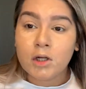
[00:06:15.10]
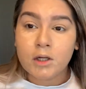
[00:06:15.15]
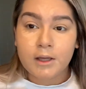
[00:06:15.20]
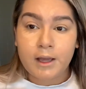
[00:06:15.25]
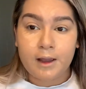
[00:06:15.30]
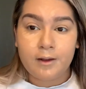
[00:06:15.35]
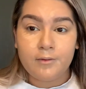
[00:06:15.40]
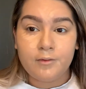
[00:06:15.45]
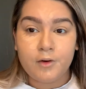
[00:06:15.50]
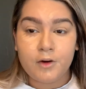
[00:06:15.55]

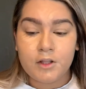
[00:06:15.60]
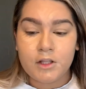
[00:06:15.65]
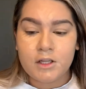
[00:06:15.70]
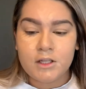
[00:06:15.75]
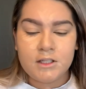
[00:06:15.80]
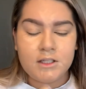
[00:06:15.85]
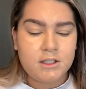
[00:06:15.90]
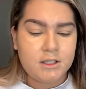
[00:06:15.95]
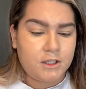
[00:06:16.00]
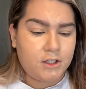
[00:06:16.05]
Okay, for the
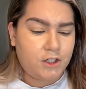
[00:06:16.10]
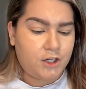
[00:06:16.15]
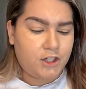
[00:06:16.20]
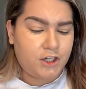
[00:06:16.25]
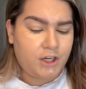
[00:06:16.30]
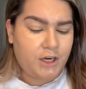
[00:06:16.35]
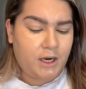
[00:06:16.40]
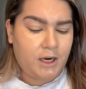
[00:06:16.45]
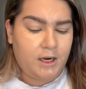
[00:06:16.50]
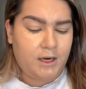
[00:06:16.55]
concealer
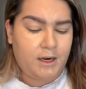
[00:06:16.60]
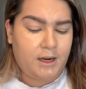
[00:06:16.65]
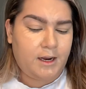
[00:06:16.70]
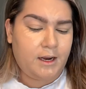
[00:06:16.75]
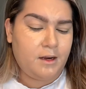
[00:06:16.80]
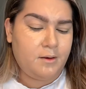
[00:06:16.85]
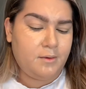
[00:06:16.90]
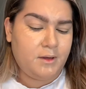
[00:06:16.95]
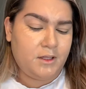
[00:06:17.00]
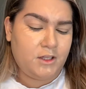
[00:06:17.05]
shade,
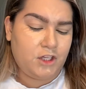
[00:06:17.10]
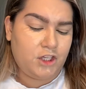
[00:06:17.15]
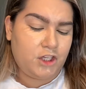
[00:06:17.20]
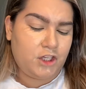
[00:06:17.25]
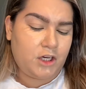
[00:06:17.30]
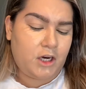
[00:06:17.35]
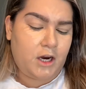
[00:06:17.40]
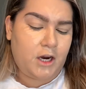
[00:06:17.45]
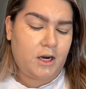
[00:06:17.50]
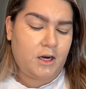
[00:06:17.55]
I am in the
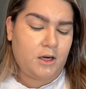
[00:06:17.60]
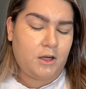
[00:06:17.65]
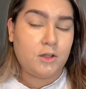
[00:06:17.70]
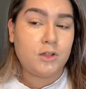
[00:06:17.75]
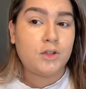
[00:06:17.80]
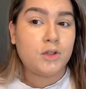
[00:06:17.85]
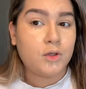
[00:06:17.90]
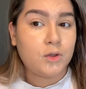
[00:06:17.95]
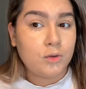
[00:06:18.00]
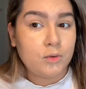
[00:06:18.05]
shade
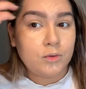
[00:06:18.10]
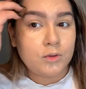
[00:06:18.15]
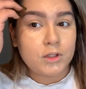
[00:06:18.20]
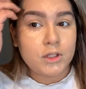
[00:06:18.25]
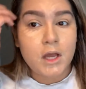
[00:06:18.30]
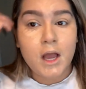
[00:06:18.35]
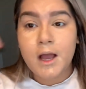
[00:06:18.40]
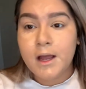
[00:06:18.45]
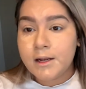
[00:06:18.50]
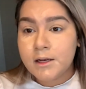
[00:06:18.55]

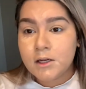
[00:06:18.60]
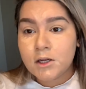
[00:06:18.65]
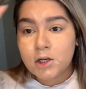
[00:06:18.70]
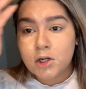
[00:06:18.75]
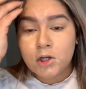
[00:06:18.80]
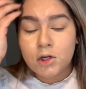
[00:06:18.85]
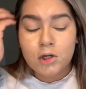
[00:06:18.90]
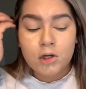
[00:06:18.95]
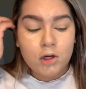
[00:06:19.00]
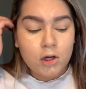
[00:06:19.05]
210.
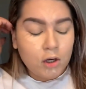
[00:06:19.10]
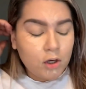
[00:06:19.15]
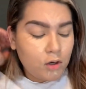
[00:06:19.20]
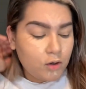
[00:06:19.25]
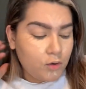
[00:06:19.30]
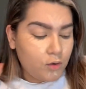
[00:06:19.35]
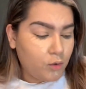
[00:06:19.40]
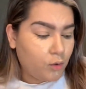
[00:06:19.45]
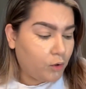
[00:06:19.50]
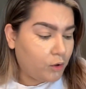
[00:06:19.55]

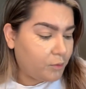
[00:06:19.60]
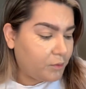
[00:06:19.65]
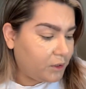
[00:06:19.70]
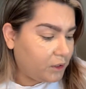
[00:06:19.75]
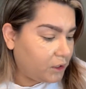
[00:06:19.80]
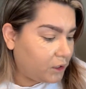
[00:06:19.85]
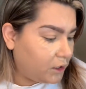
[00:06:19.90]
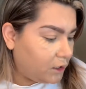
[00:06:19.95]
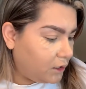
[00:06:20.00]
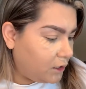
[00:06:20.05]

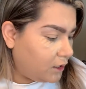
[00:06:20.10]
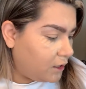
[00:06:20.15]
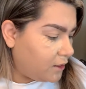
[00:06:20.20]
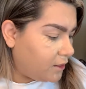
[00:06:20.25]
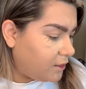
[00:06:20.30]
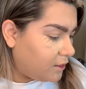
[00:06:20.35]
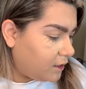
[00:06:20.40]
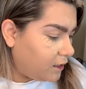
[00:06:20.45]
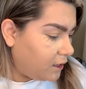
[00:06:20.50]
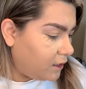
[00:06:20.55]
Normally,
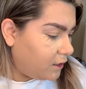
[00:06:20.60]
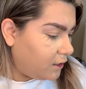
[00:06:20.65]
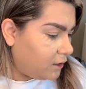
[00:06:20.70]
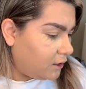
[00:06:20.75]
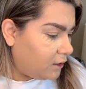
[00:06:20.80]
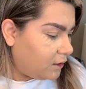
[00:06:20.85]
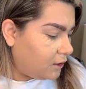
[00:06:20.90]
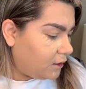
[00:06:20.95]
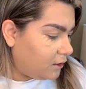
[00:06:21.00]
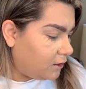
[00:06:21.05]

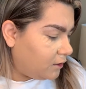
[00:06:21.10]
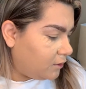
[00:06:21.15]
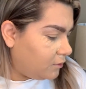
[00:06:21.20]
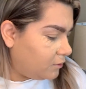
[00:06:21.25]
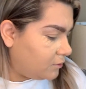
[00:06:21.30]
they